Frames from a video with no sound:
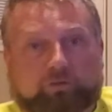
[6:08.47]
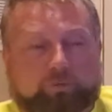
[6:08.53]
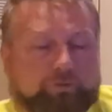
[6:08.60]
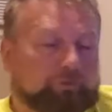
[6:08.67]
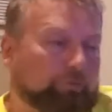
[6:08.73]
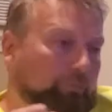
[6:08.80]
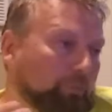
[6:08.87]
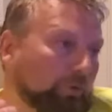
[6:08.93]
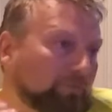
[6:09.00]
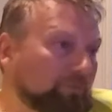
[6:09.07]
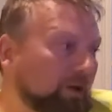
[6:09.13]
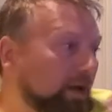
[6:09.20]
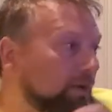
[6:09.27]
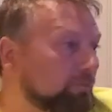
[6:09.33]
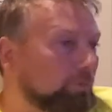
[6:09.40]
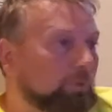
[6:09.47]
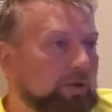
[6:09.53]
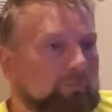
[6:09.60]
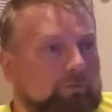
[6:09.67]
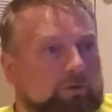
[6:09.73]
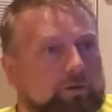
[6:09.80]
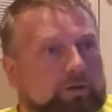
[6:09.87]
or 2.5 or
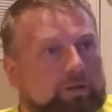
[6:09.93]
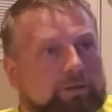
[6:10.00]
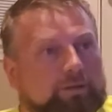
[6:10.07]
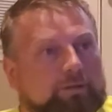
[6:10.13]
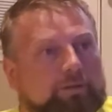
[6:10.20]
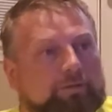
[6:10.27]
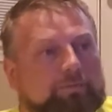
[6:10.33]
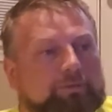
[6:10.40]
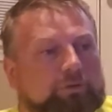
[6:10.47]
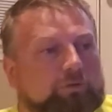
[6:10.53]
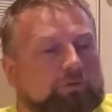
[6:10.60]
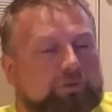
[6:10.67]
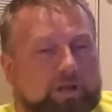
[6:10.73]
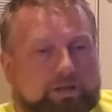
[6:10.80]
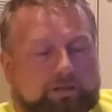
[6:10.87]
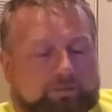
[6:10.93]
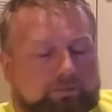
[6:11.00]
whatever you decide